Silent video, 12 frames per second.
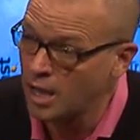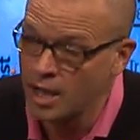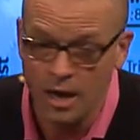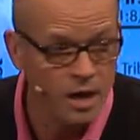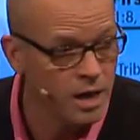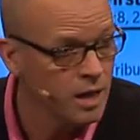
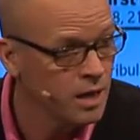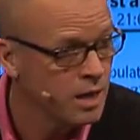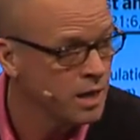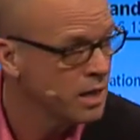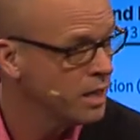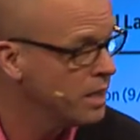
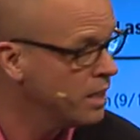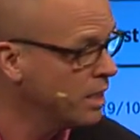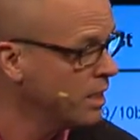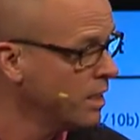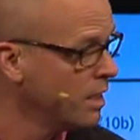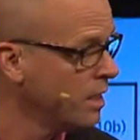
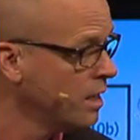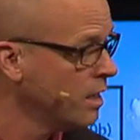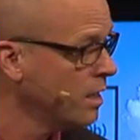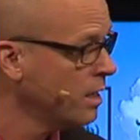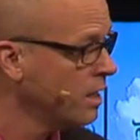[no speech]